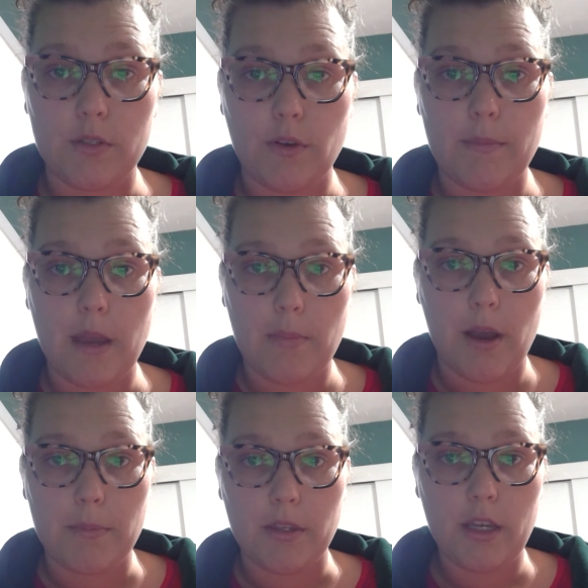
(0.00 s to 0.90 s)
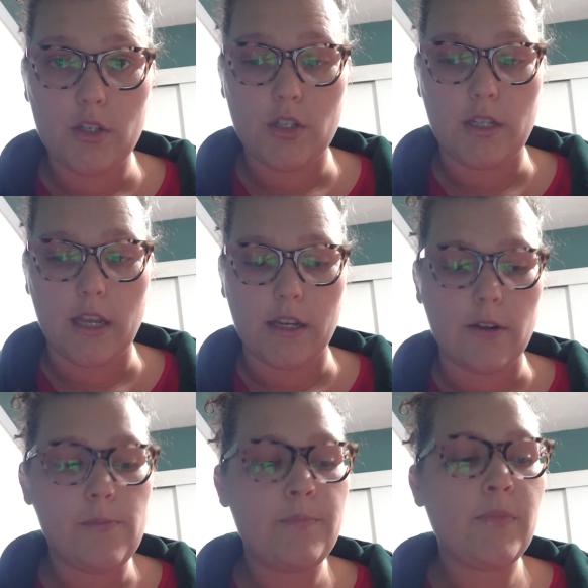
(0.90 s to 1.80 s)
from that population
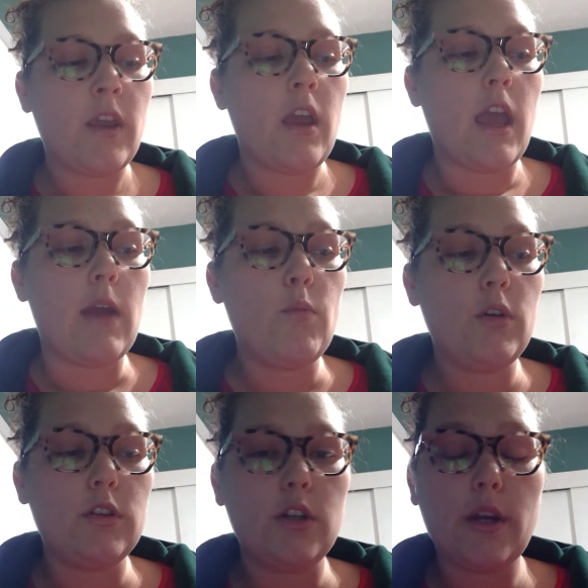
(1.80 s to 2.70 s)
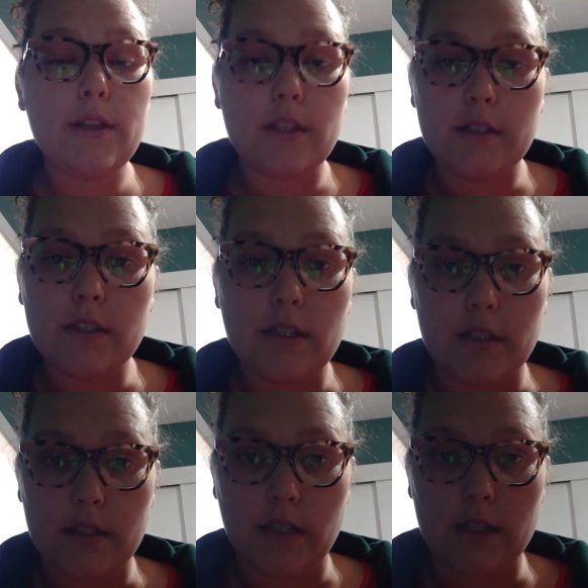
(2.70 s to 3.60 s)
data, and we'll look at the
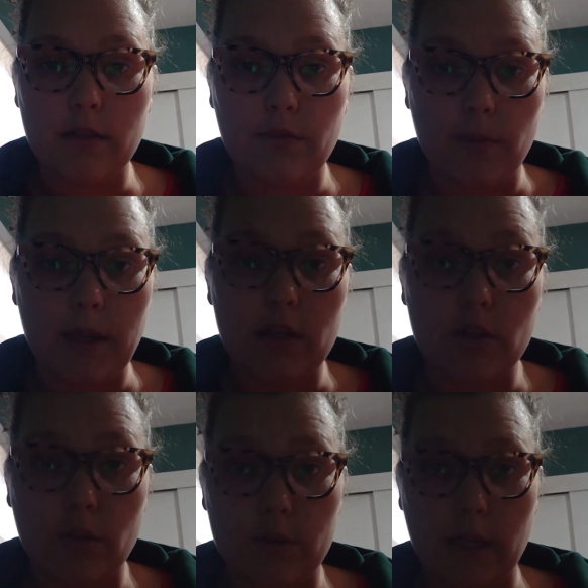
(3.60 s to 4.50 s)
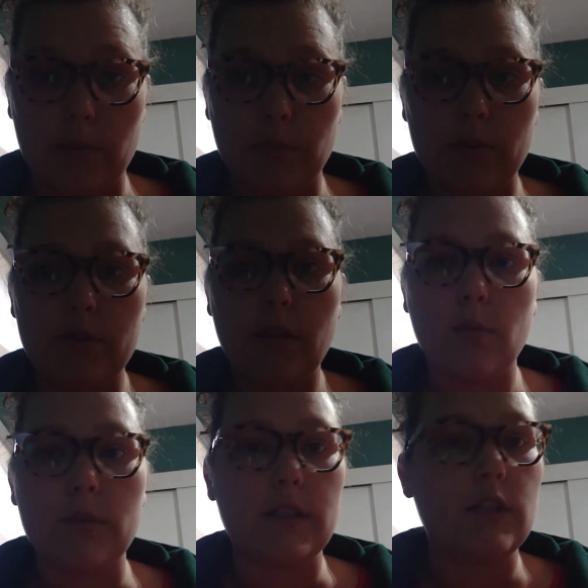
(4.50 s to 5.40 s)
statistics from each of those samples. And
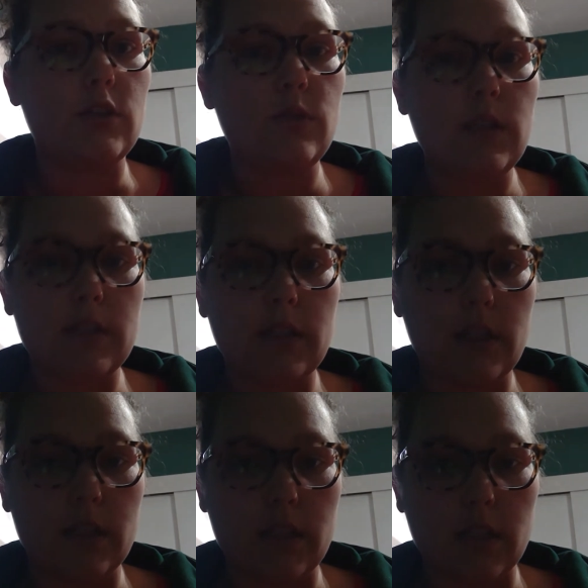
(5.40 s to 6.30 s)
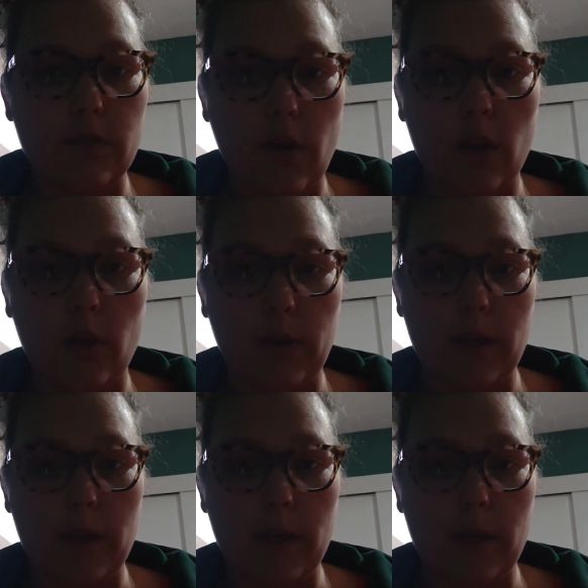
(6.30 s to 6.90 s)
we'll see, do these statistics follow